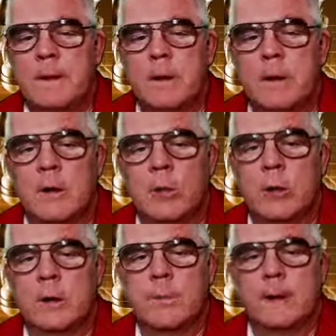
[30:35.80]

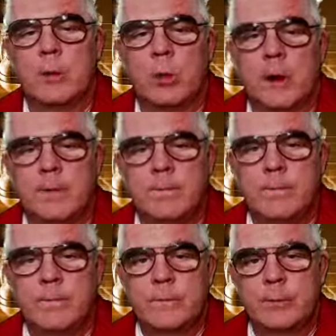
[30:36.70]
Rook b1,
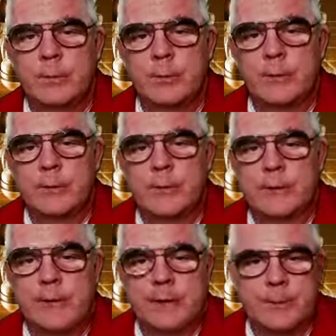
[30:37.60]
super
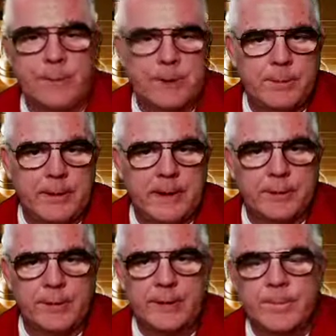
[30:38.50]
attacks by
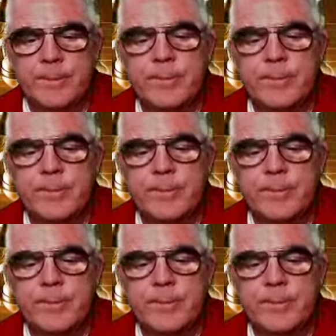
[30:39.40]
battery.